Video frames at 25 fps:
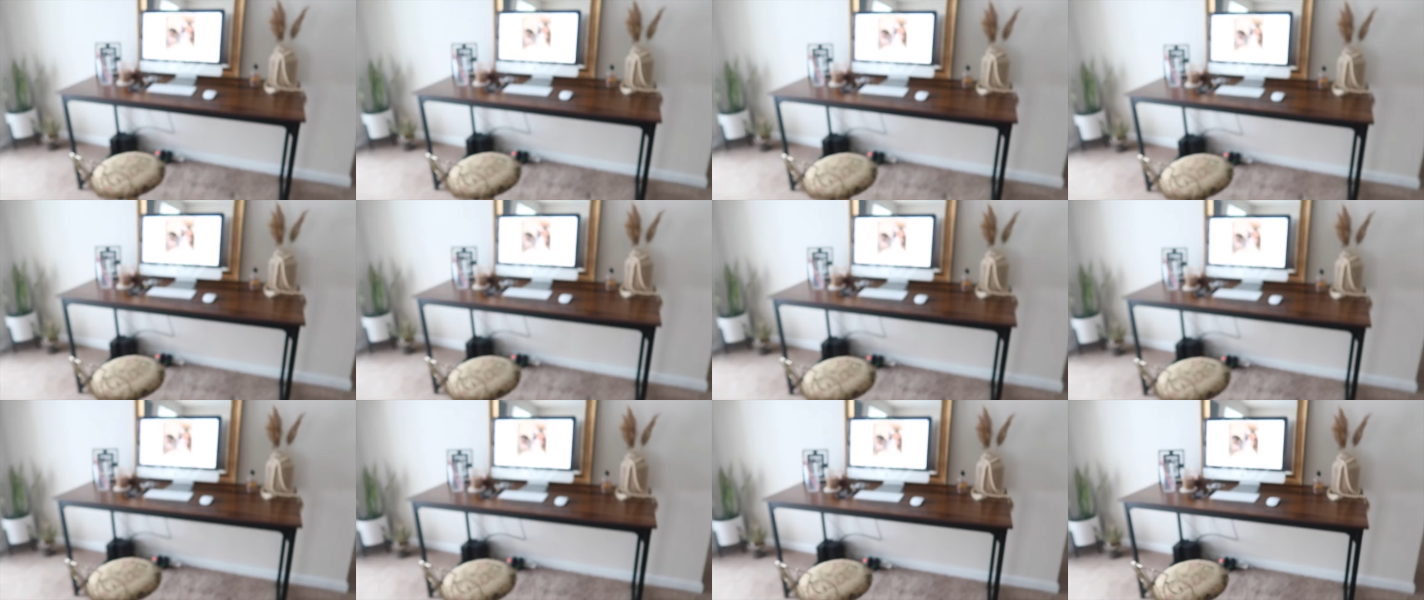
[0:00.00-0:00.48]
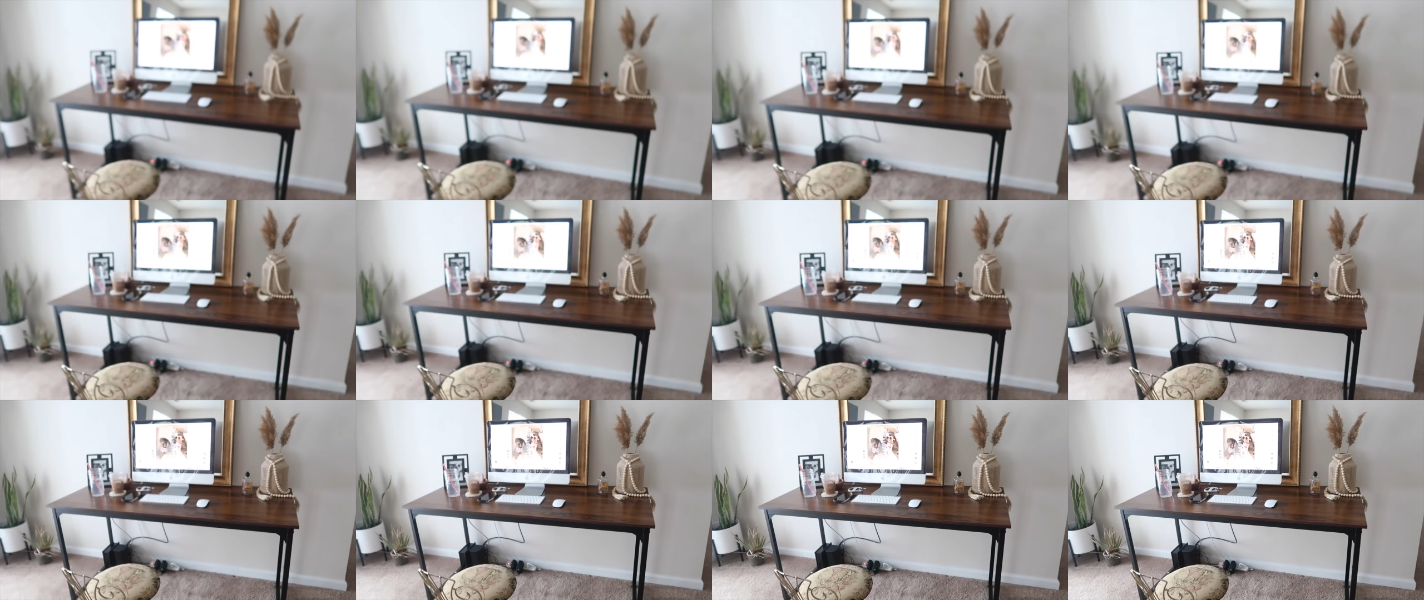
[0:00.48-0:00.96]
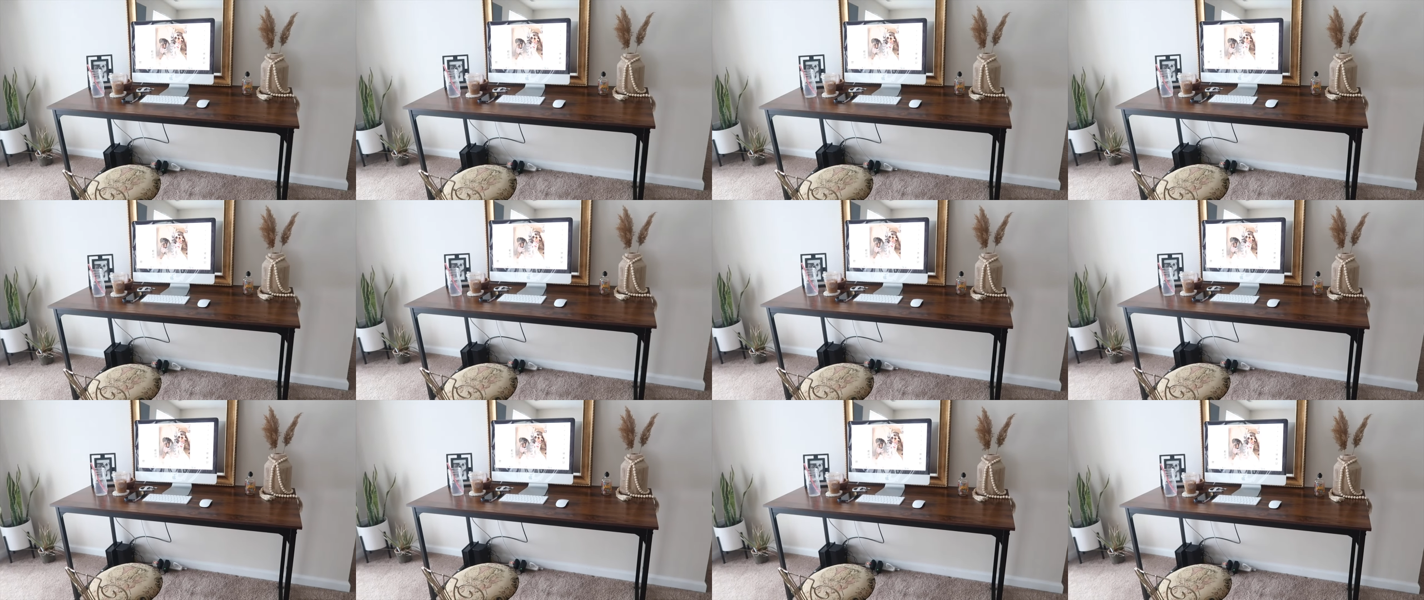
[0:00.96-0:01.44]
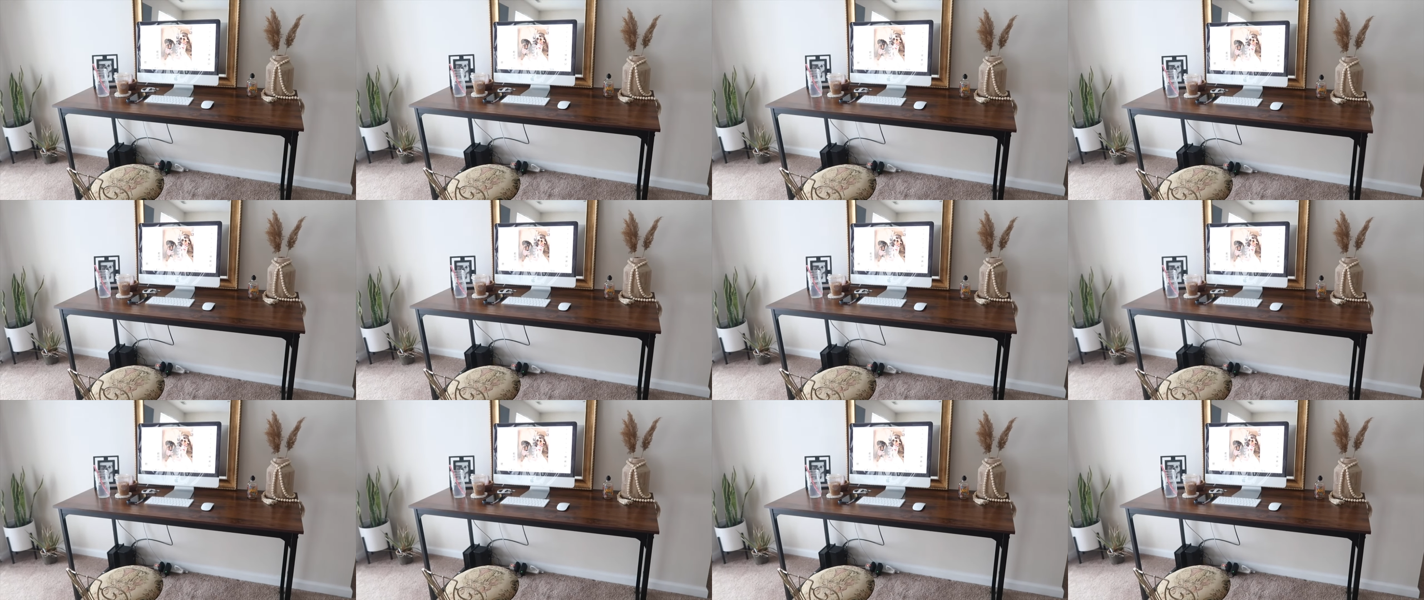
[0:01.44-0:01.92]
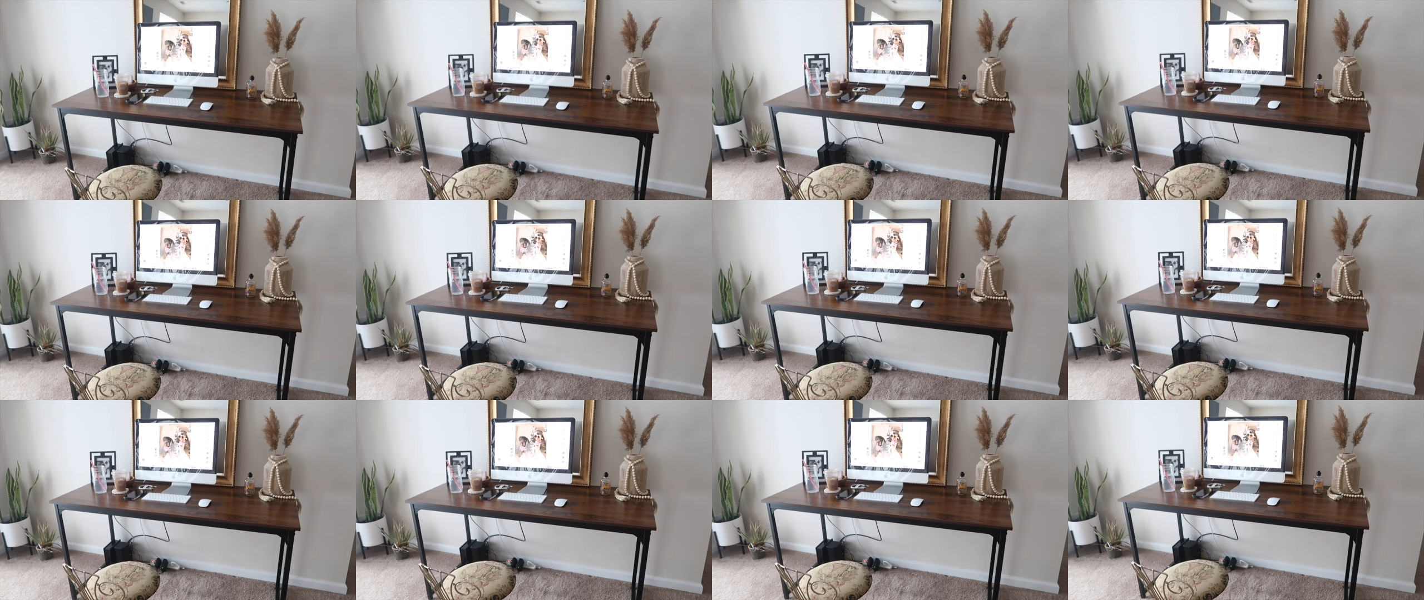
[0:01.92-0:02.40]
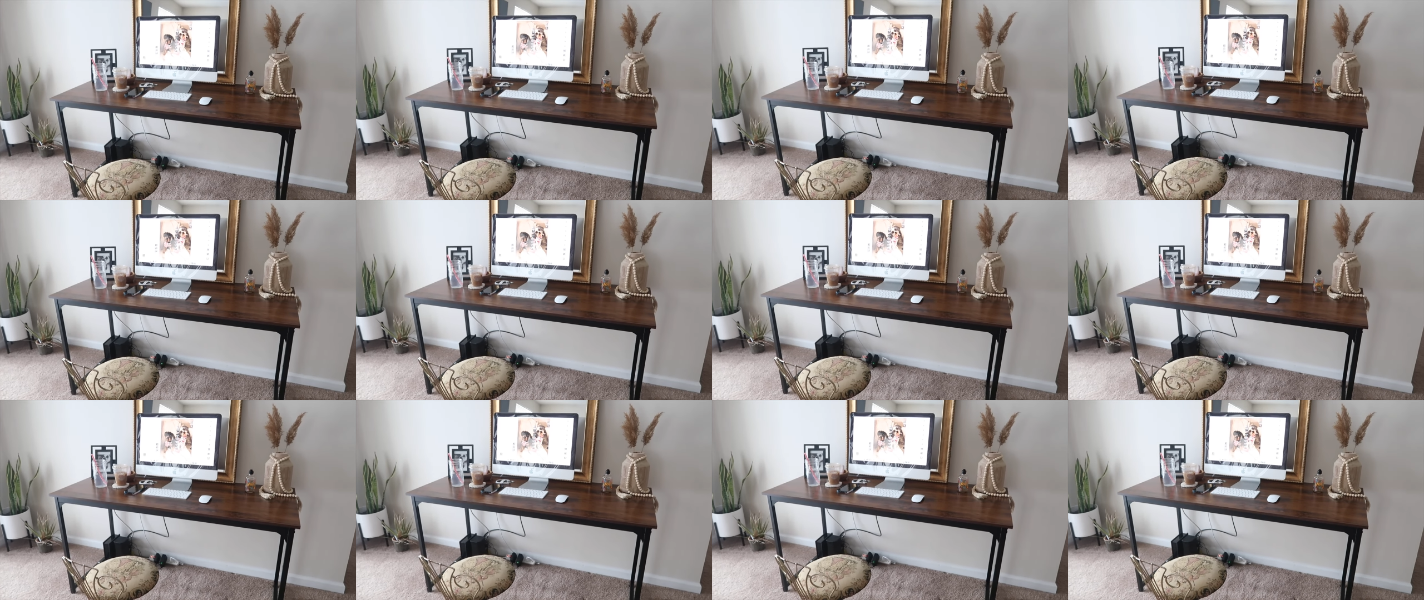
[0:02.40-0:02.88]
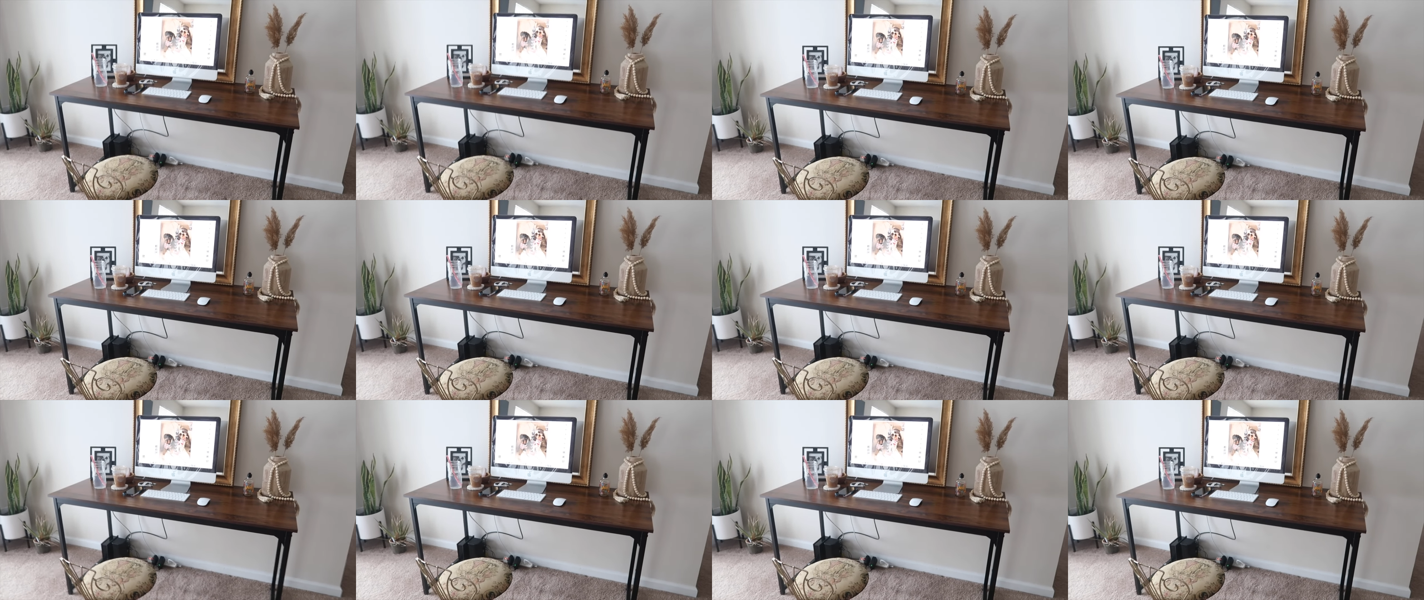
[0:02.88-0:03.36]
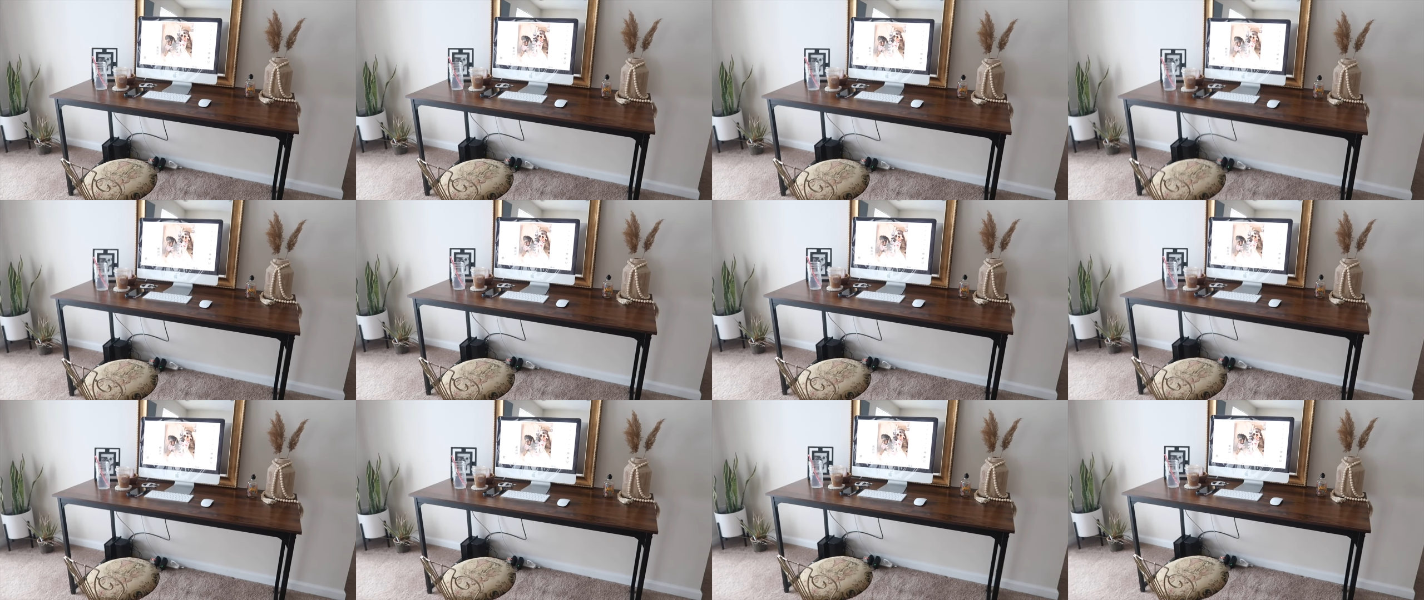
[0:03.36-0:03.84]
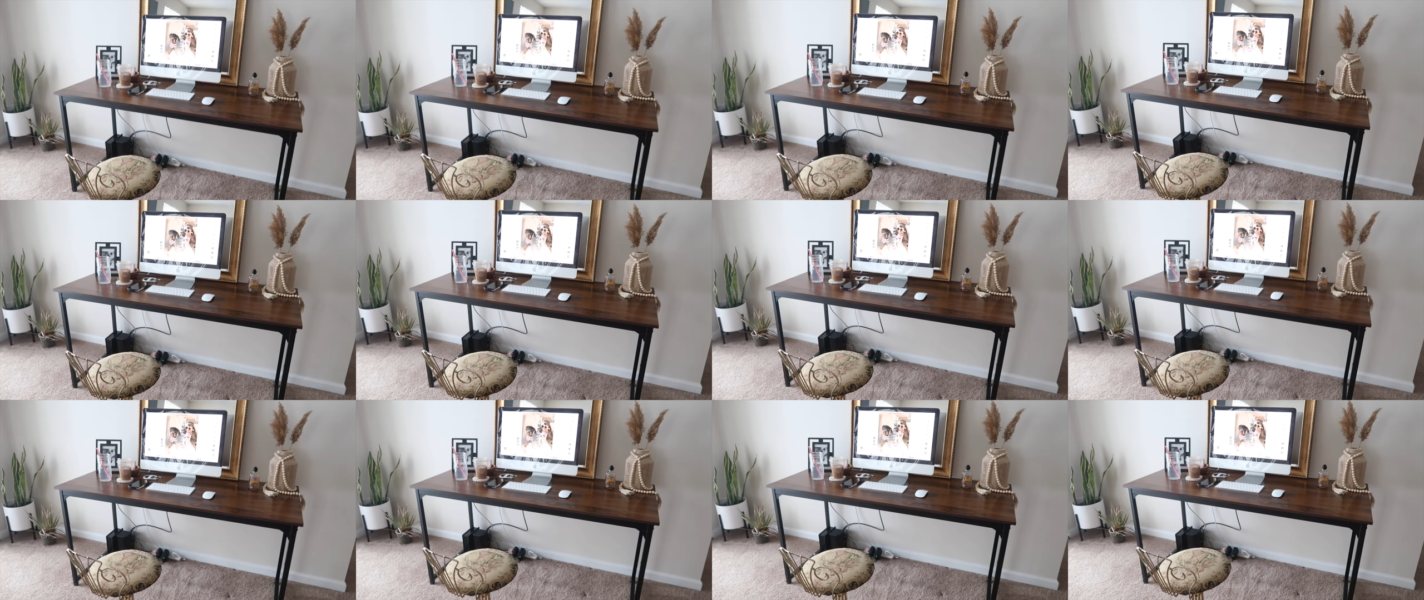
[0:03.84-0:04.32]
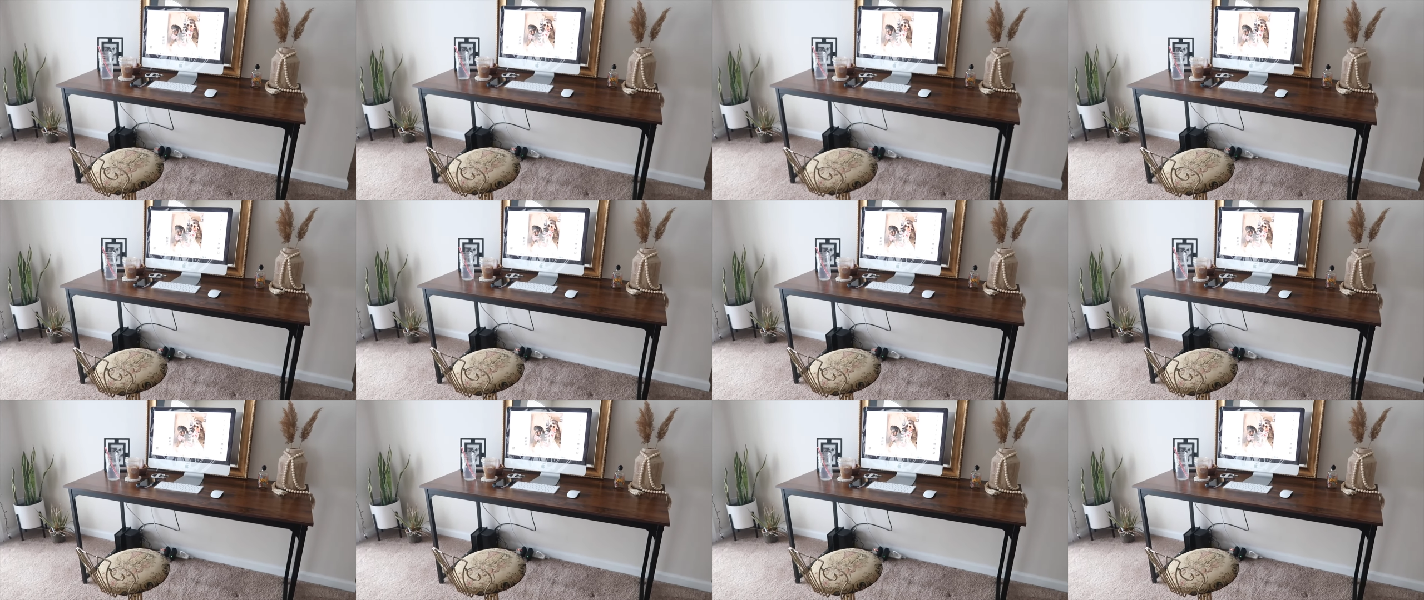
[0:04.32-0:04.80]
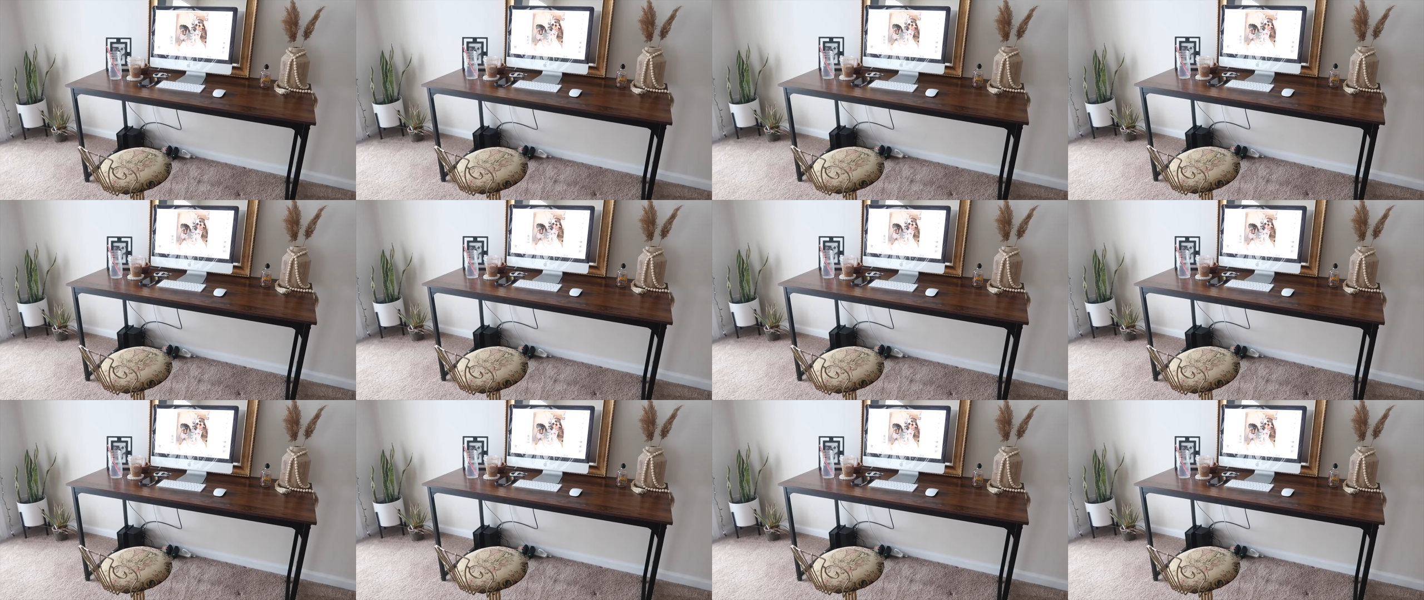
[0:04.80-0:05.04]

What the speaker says: No face is visible, so there are no lips to read.